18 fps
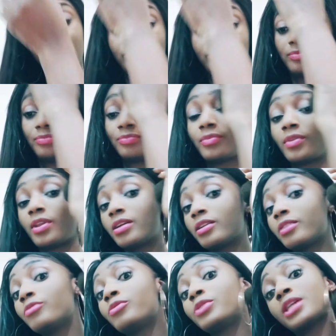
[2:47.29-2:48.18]
I can
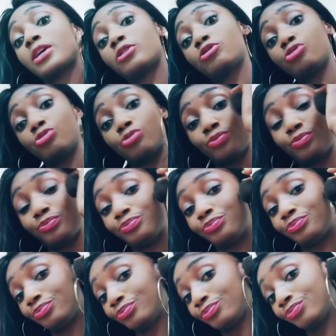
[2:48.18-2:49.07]
do without you.
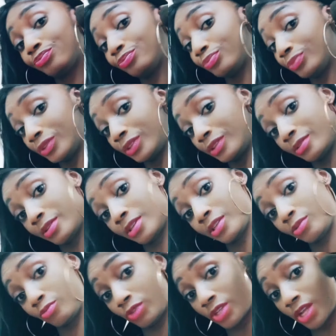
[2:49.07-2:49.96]
See, I cannot do,
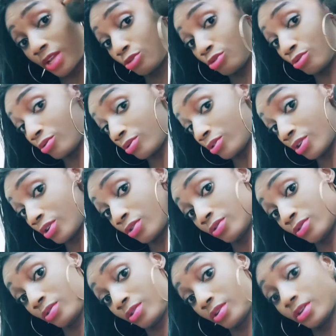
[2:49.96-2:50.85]
you are the light of
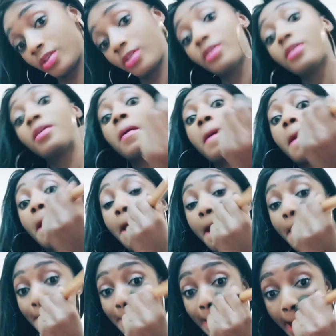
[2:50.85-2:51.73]
my life.
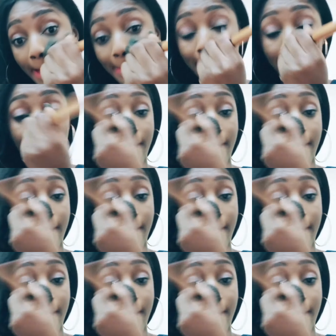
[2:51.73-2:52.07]
Off farm.